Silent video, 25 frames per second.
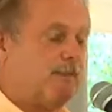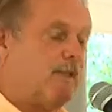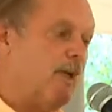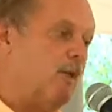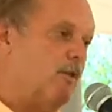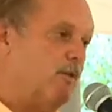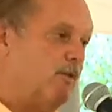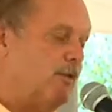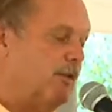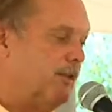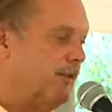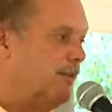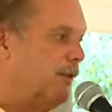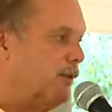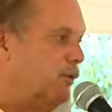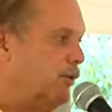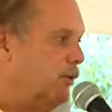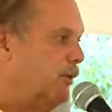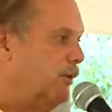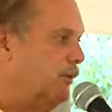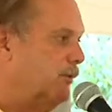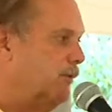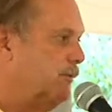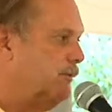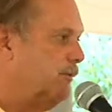I don't think they
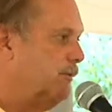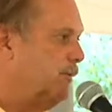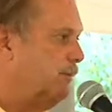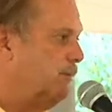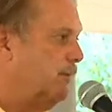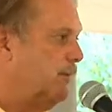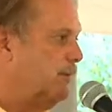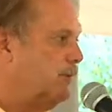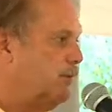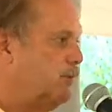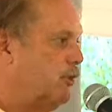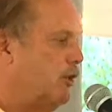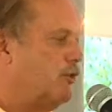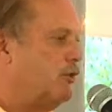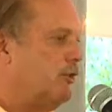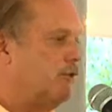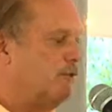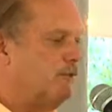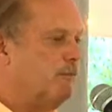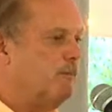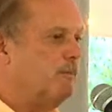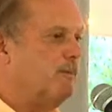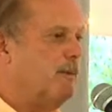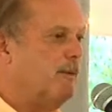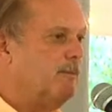would have, but judging
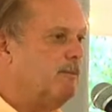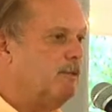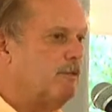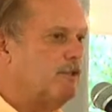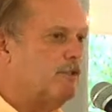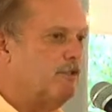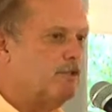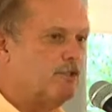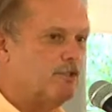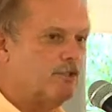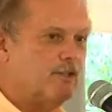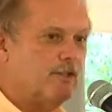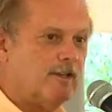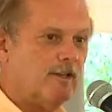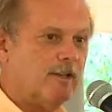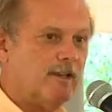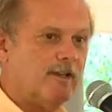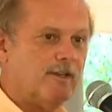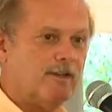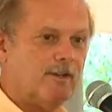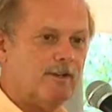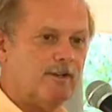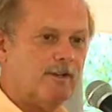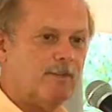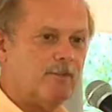from publishers
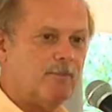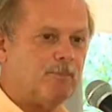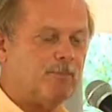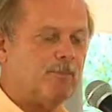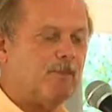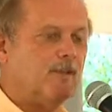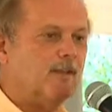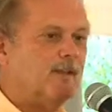today, you know,